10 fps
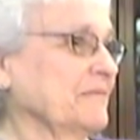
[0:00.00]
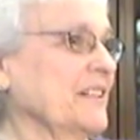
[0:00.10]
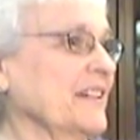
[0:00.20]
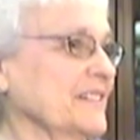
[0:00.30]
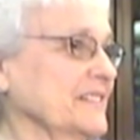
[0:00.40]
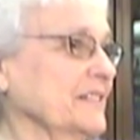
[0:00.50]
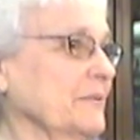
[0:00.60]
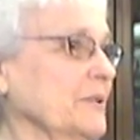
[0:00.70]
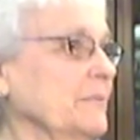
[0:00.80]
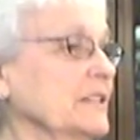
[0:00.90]
Yes, it
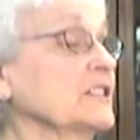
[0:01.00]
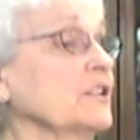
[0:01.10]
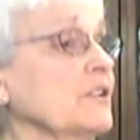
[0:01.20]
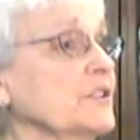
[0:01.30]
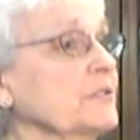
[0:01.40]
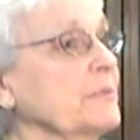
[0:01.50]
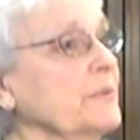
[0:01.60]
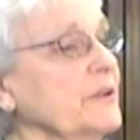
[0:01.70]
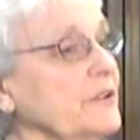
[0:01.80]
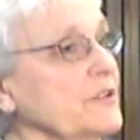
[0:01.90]
will be. It's a long trip, and
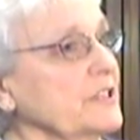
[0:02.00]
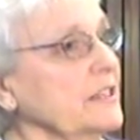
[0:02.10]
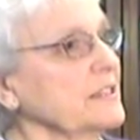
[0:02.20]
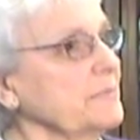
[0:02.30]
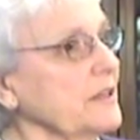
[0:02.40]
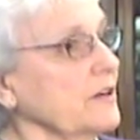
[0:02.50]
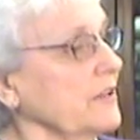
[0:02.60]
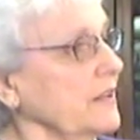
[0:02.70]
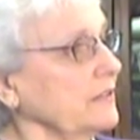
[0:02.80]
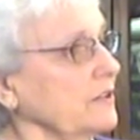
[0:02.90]
we don't usually like to be
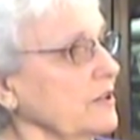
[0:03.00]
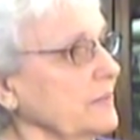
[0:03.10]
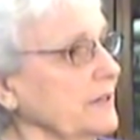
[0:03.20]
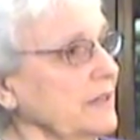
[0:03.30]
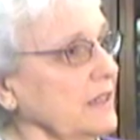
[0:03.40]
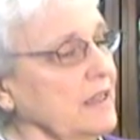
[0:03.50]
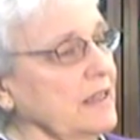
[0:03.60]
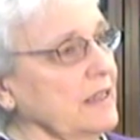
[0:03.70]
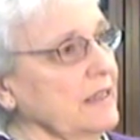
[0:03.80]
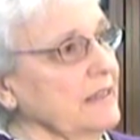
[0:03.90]
gone that long, but
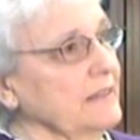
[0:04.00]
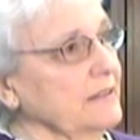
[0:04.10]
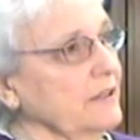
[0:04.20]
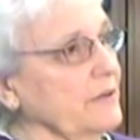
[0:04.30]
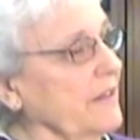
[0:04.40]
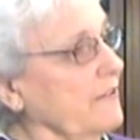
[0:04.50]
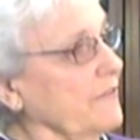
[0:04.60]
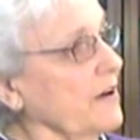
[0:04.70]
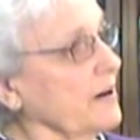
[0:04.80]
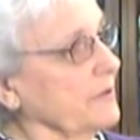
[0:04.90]
going that
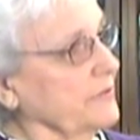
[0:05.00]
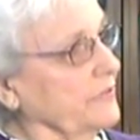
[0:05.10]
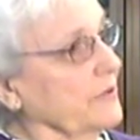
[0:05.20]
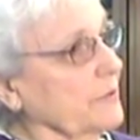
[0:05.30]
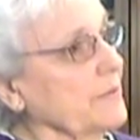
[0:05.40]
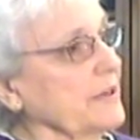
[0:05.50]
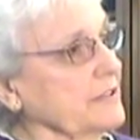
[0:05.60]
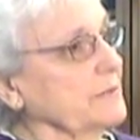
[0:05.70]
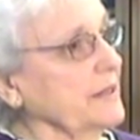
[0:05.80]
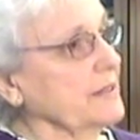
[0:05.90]
far, we figure we might as
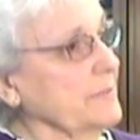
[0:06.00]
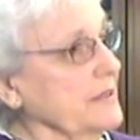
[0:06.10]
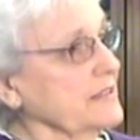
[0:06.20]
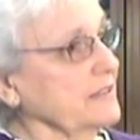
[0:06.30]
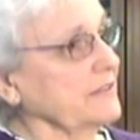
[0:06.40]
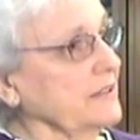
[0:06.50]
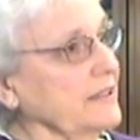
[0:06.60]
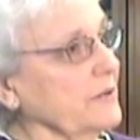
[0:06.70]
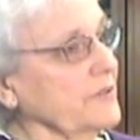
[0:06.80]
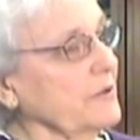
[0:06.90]
well make the best of it. I
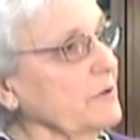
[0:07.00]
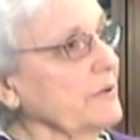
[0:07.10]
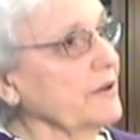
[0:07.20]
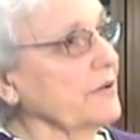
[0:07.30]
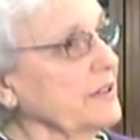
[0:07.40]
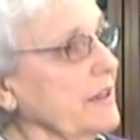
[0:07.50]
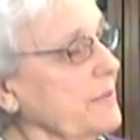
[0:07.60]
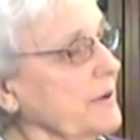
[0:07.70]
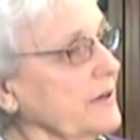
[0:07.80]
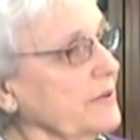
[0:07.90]
don't think we'll be going to
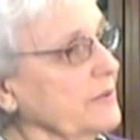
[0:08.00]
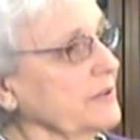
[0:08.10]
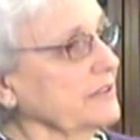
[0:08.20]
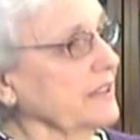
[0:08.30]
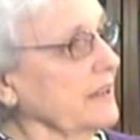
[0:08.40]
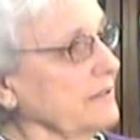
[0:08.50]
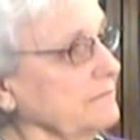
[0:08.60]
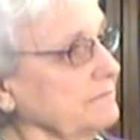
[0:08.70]
that part of the world again.